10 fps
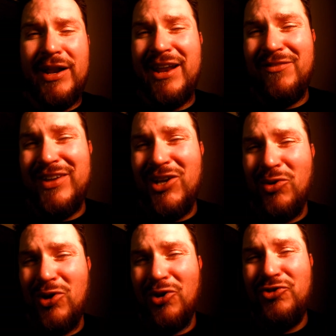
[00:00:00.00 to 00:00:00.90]
out a
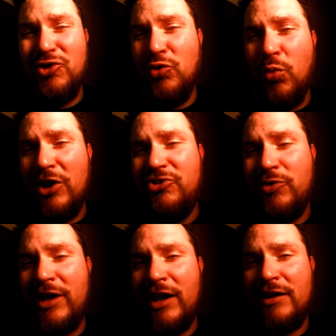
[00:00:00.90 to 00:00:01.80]
video called Do What You
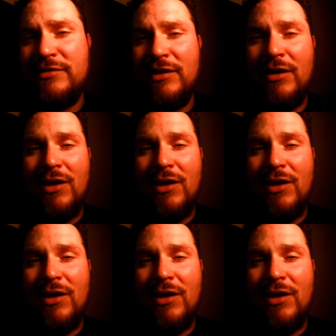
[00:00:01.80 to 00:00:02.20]
Can't.